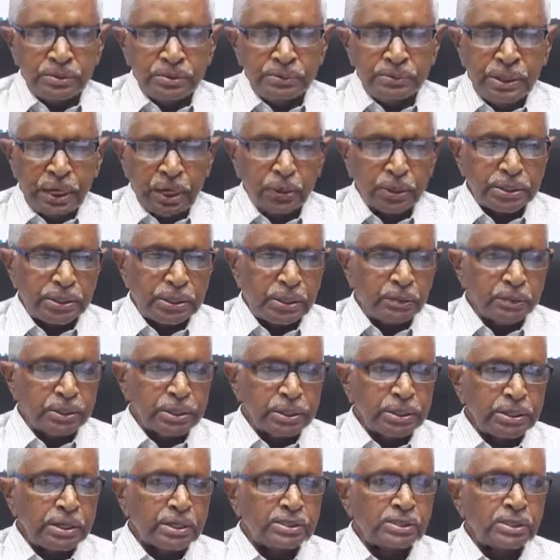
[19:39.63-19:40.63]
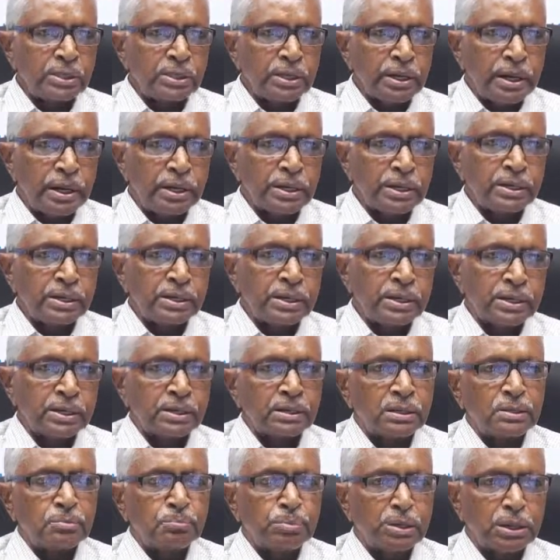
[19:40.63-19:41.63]
our duty doesn't end there
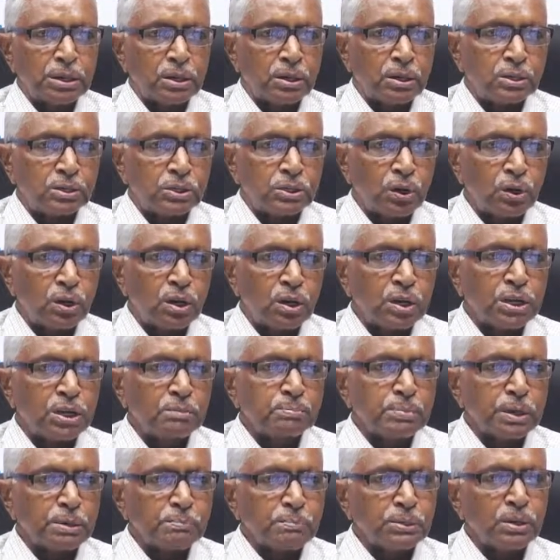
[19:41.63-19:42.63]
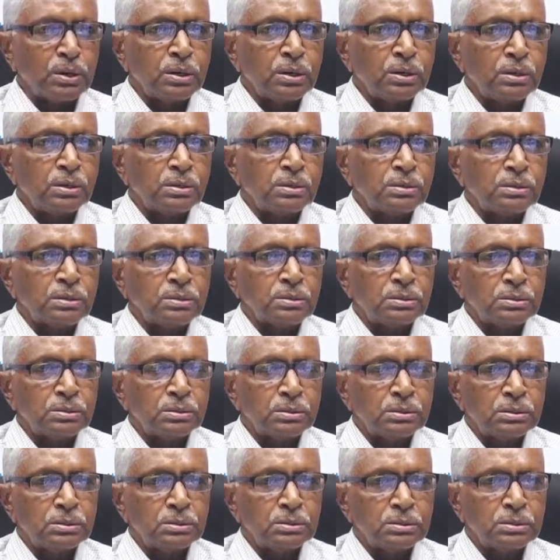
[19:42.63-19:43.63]
because all the people,
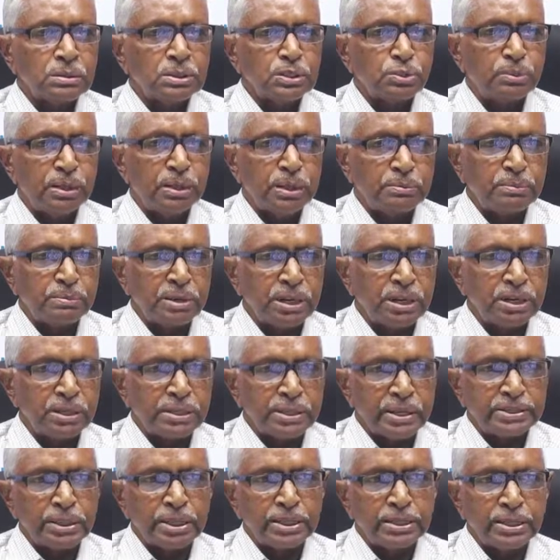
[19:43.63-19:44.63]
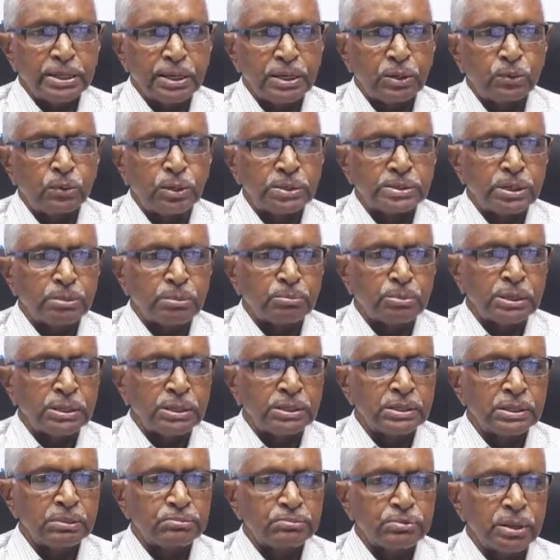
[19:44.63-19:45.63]
this very, very tragic thing when somebody
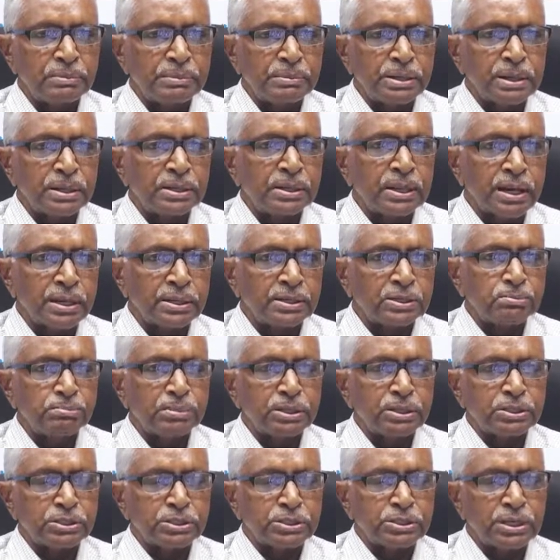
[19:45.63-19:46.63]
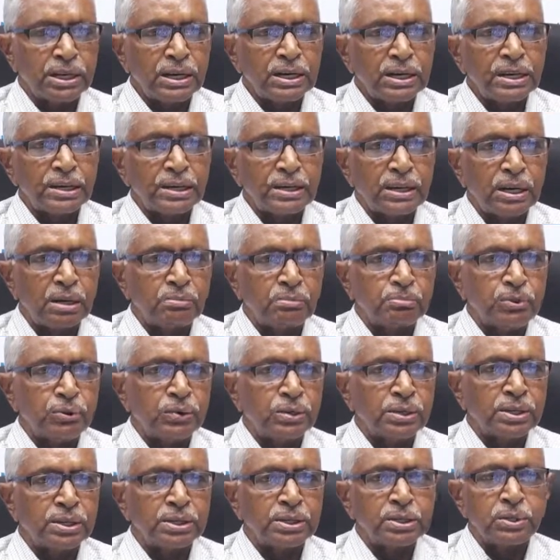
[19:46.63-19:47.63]
in the family dies, but still they come
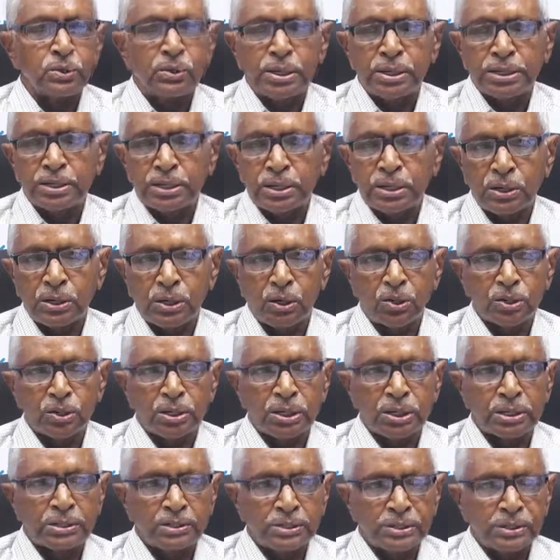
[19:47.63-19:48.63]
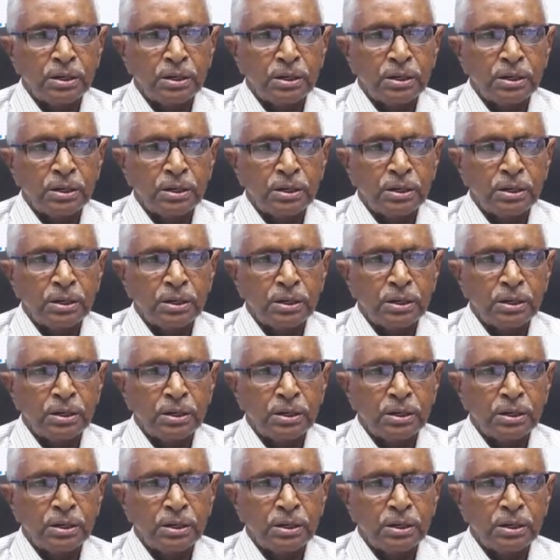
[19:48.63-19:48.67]
forward and donate their organs.